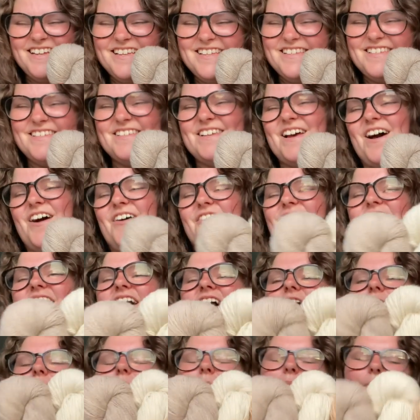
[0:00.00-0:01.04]
so
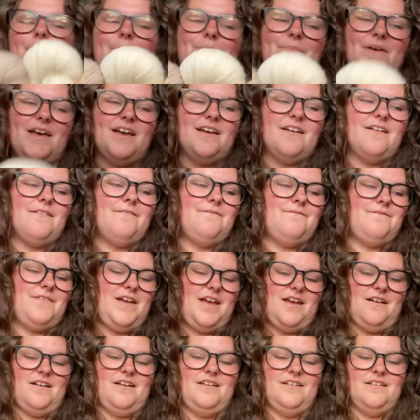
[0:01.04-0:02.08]
I'm a big
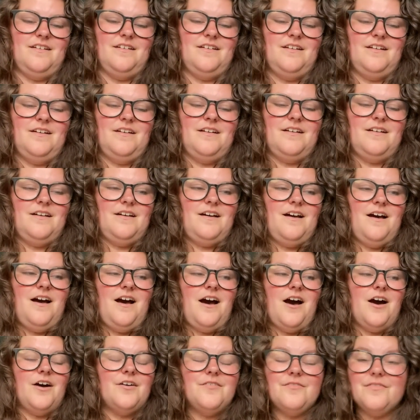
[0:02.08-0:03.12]
fan
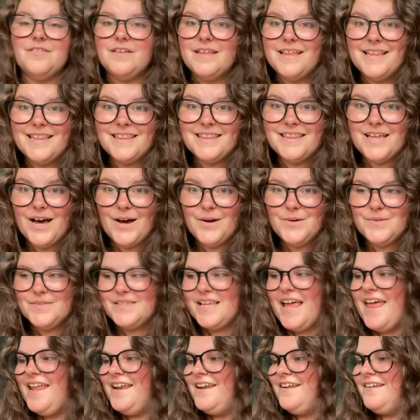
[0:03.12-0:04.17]
of those.
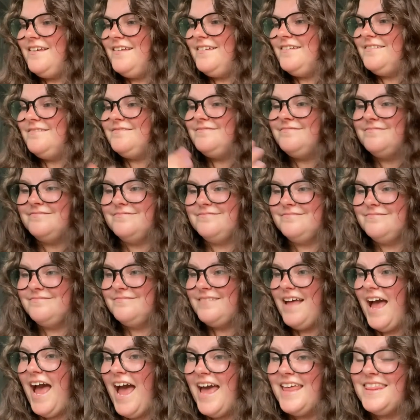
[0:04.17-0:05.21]
And
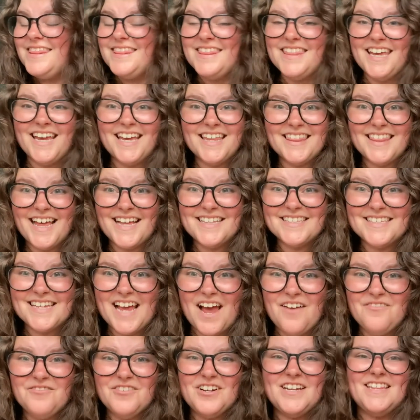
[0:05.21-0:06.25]
I think that's
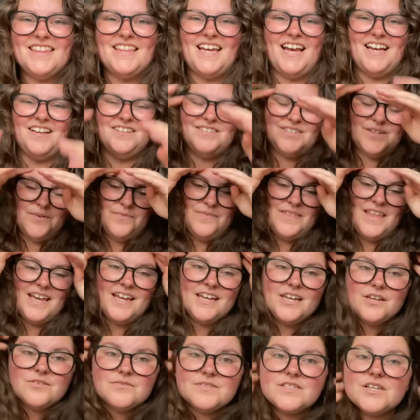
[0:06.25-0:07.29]
everything. So
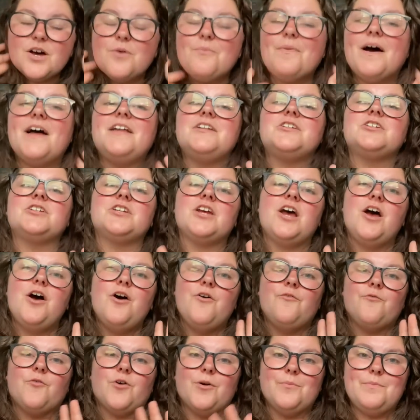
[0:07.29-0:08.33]
thank you so much
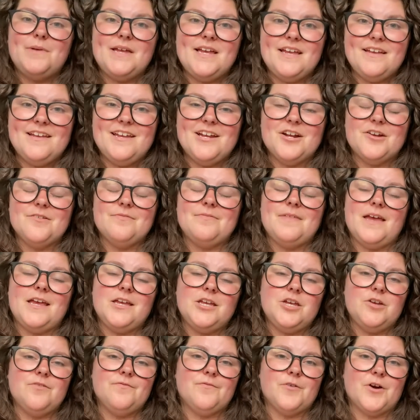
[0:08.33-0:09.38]
for being here. Thank
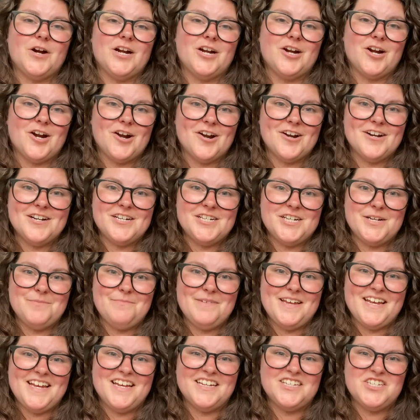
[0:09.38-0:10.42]
you for encouraging
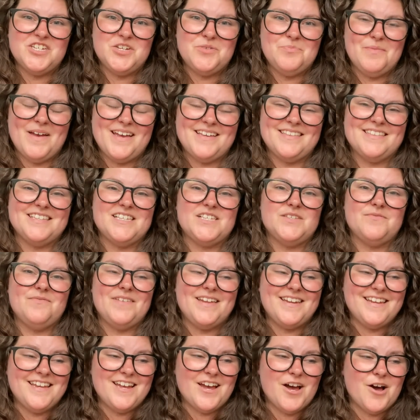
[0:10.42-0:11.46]
me to make this
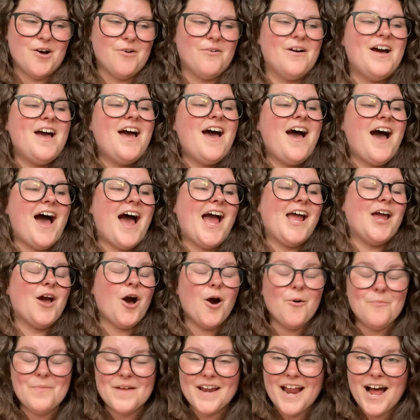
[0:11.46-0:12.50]
video. I
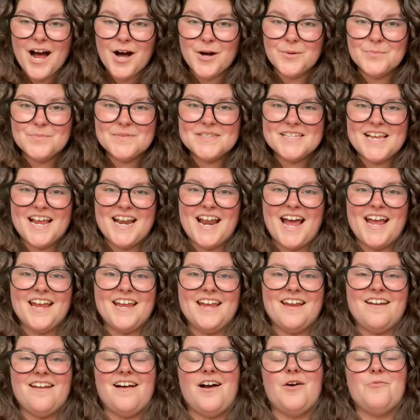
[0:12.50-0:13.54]
hope it helps and I
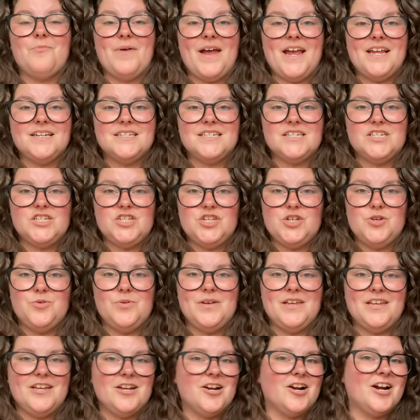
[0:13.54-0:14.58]
cannot wait to
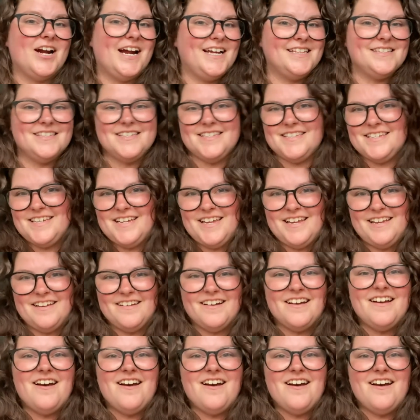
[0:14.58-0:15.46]
hear and see